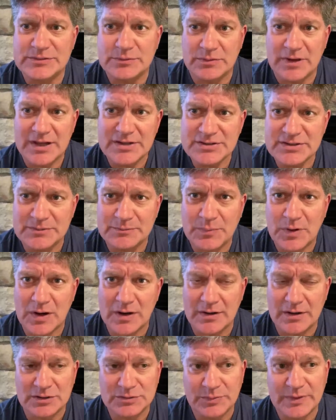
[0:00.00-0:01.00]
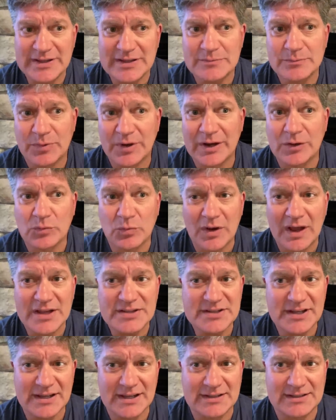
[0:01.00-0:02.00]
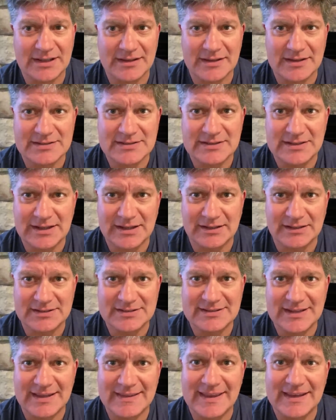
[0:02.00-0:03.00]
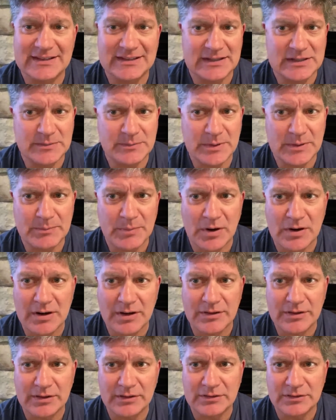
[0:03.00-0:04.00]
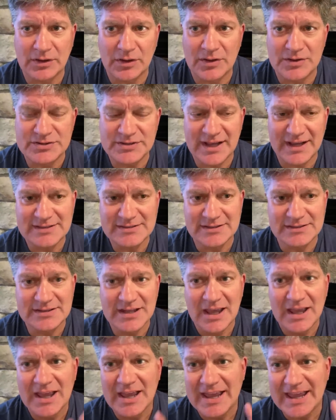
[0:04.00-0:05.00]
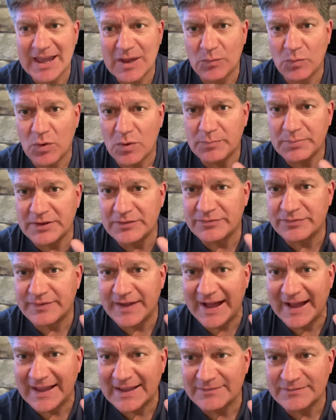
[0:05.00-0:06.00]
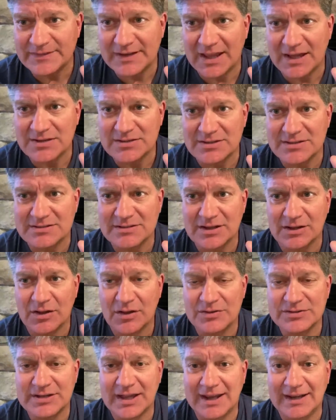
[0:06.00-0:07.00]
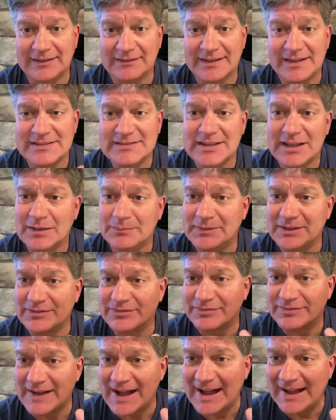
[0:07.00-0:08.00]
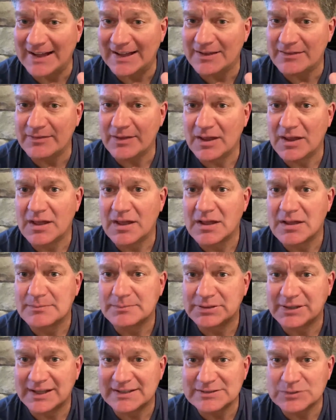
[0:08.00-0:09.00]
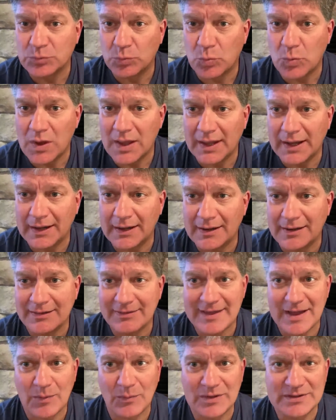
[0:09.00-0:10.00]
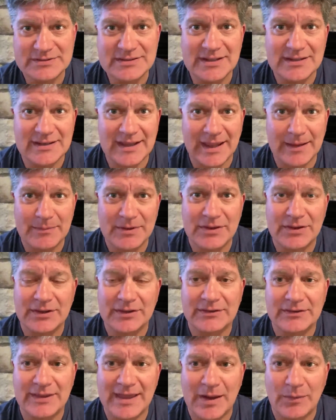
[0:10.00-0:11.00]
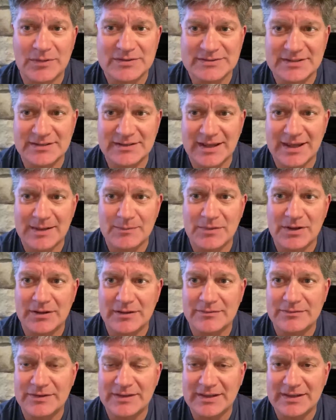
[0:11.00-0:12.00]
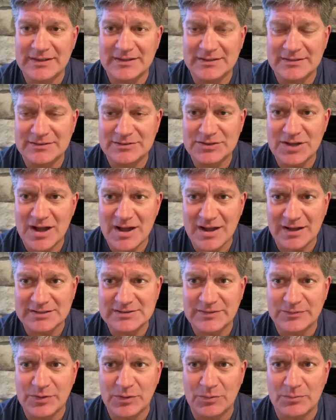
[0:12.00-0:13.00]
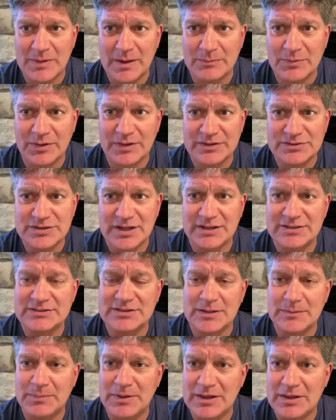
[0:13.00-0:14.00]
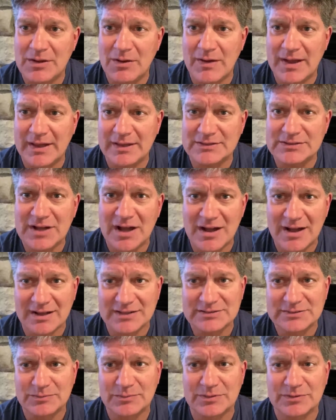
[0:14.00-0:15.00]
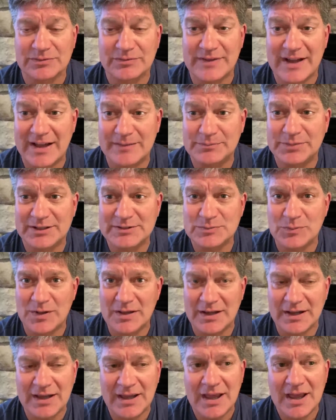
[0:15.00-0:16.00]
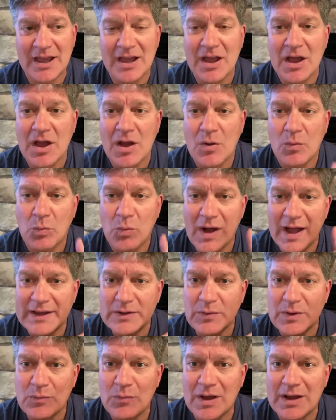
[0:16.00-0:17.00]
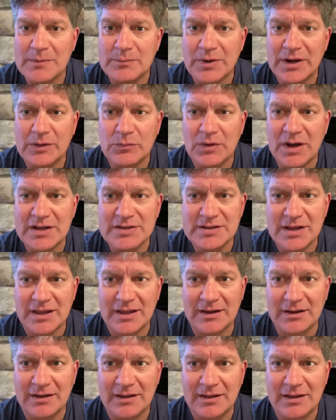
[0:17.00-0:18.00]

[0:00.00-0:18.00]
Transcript: Russian partners. We can bring Russia into this deal, say they need to be part of the negotiations. It won't be 5 nations negotiating this, it'll be 5 plus 1. That was the name of the talks, if you remember, the JCPOA talks were 5 plus 1. Why do we want to bring Russia in?